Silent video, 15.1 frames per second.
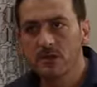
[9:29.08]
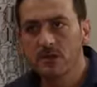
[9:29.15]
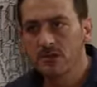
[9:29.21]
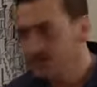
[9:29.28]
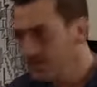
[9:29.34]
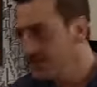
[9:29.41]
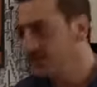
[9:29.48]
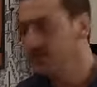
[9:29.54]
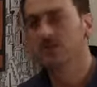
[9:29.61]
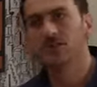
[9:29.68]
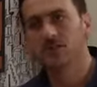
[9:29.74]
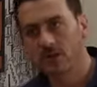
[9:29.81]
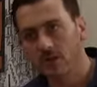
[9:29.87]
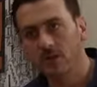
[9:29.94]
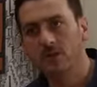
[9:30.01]
She takes
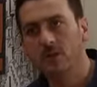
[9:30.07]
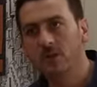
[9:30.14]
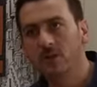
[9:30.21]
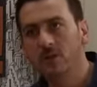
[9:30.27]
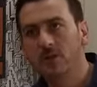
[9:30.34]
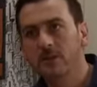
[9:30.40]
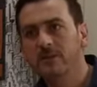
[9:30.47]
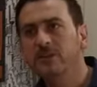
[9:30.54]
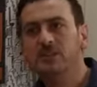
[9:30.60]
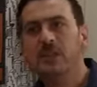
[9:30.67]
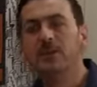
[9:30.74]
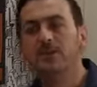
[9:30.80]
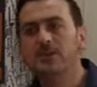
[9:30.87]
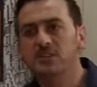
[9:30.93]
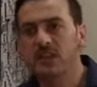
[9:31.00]
control. I mean, it's
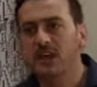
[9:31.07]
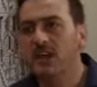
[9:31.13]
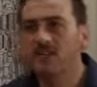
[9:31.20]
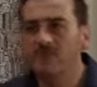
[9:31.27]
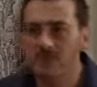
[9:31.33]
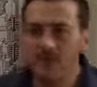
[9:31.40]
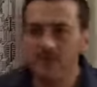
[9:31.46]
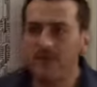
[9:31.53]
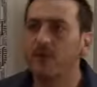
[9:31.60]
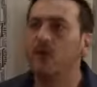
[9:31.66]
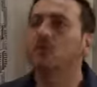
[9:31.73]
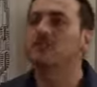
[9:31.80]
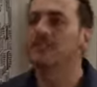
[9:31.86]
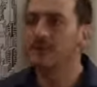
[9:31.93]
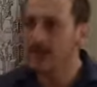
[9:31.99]
like when she gave me
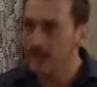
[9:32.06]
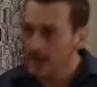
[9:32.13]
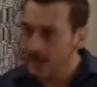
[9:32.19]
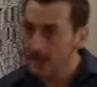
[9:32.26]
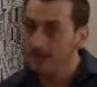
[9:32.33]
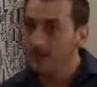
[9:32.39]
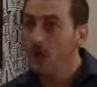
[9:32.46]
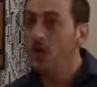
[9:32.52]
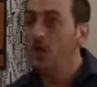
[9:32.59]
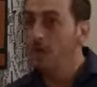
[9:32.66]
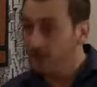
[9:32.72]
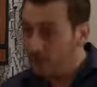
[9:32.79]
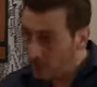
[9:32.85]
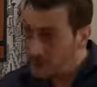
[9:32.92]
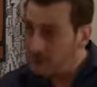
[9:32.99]

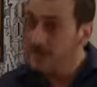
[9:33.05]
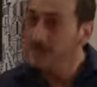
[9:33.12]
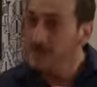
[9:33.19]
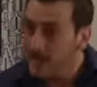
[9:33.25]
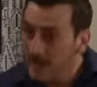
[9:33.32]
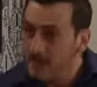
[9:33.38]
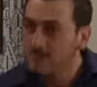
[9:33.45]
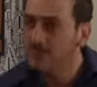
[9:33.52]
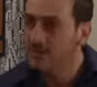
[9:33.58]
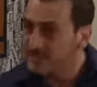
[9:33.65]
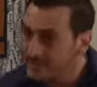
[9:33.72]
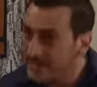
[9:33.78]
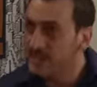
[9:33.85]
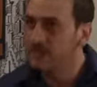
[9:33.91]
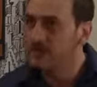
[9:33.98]

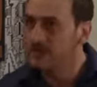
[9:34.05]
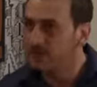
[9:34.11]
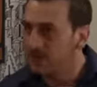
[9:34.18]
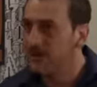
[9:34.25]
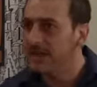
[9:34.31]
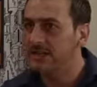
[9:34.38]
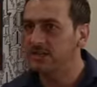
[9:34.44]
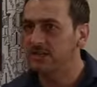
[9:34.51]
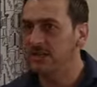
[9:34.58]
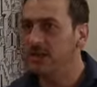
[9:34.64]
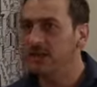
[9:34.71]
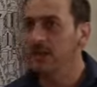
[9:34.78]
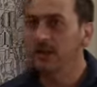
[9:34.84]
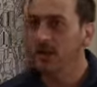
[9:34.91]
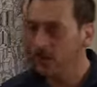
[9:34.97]
49% of the factory.
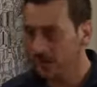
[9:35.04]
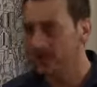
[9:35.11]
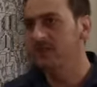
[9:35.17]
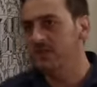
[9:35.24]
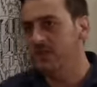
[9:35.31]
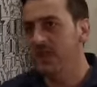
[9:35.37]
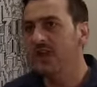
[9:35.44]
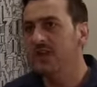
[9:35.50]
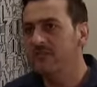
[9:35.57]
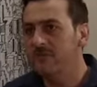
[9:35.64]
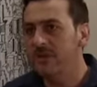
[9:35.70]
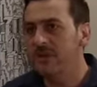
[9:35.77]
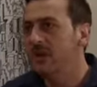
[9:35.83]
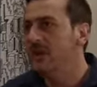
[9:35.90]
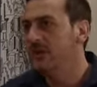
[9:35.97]
OK, she gave
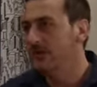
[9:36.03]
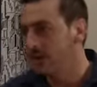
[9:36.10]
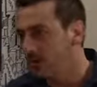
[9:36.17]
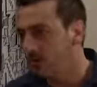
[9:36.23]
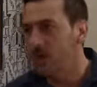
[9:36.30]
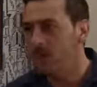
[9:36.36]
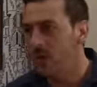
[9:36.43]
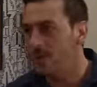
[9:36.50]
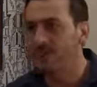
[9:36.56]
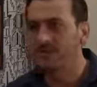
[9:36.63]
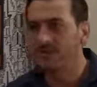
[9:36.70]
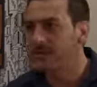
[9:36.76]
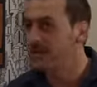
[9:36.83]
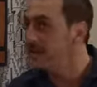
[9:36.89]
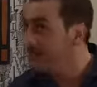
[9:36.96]
me the other 1%
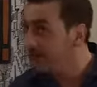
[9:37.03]
eventually.